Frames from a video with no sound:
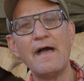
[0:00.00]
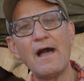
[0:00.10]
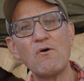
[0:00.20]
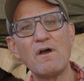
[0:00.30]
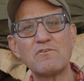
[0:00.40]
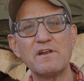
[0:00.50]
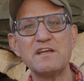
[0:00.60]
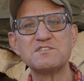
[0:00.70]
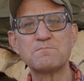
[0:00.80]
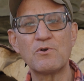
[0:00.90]
However,
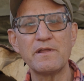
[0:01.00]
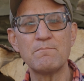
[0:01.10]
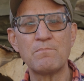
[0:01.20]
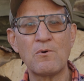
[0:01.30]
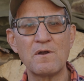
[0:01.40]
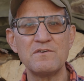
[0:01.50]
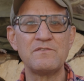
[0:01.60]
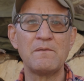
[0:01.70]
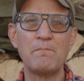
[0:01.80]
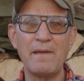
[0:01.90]
it's pretty
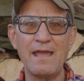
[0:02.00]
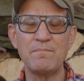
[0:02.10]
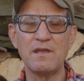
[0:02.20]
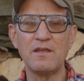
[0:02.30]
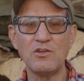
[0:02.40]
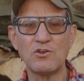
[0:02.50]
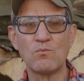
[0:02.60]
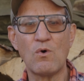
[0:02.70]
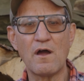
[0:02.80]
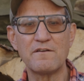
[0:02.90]
important to baby
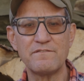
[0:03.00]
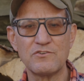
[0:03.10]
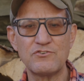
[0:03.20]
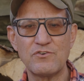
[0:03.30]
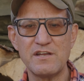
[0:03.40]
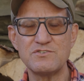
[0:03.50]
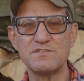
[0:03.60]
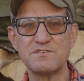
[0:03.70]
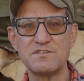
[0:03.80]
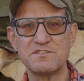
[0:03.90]
your water
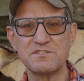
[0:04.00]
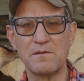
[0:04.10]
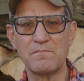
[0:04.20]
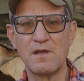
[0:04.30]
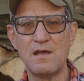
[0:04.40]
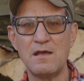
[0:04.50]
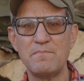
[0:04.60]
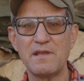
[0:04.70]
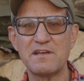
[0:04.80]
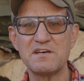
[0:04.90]
filtration system,
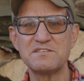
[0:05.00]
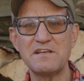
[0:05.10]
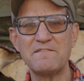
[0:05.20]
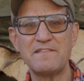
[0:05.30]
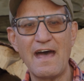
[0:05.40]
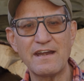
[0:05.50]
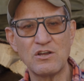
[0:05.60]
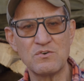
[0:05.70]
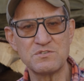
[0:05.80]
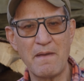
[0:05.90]
because if that
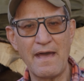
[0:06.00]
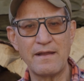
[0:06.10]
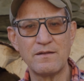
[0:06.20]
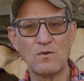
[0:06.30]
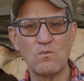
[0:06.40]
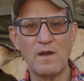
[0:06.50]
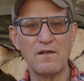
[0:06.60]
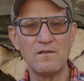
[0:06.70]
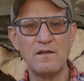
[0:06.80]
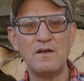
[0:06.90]
goes bad,
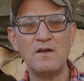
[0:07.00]
well,